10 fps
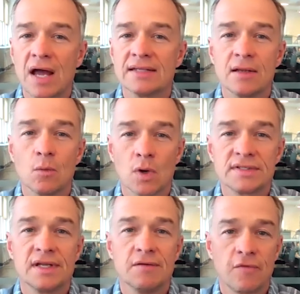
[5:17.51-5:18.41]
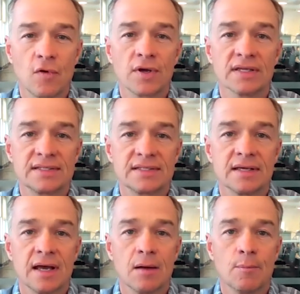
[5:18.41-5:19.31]
Content wasn't in
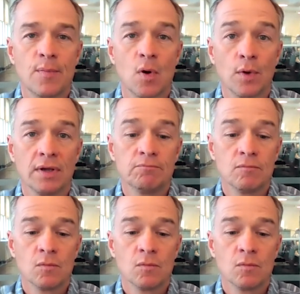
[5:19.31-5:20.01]
focus, but we,